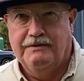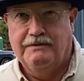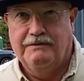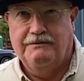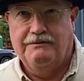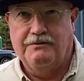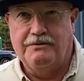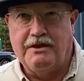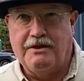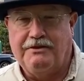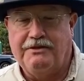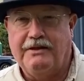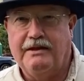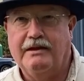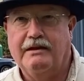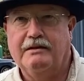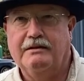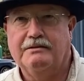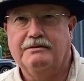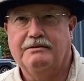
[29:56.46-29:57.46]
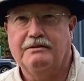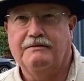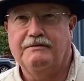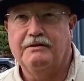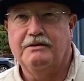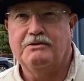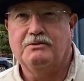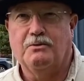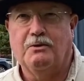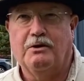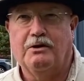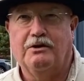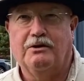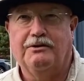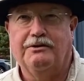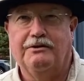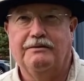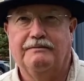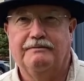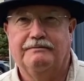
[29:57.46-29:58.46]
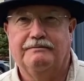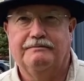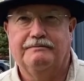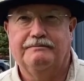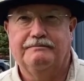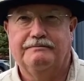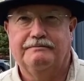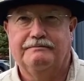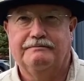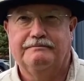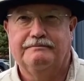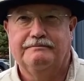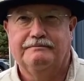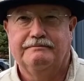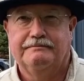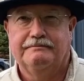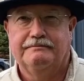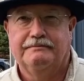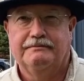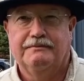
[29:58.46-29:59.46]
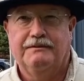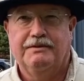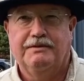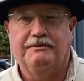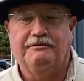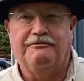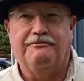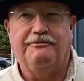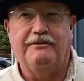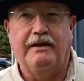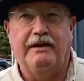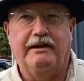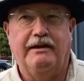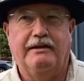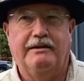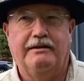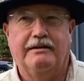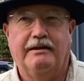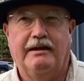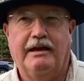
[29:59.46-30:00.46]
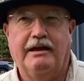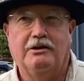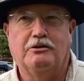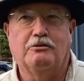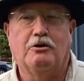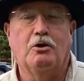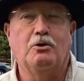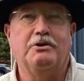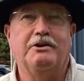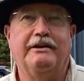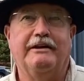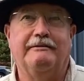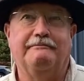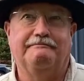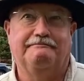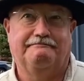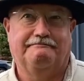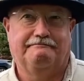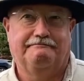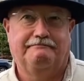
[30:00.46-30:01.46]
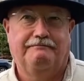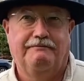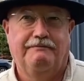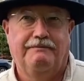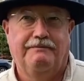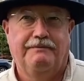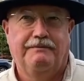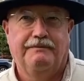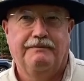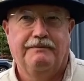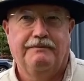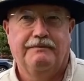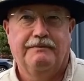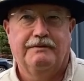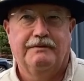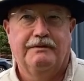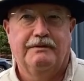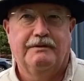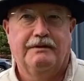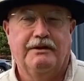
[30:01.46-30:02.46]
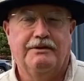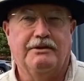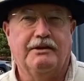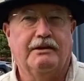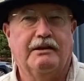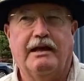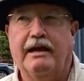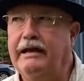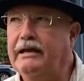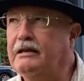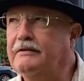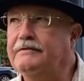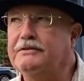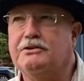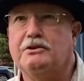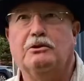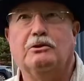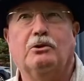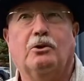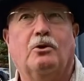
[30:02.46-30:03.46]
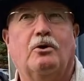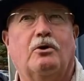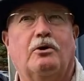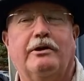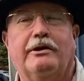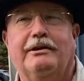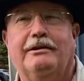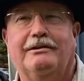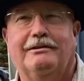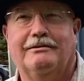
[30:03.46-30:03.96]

for the things of this world to fade and grow dim in the light of his glory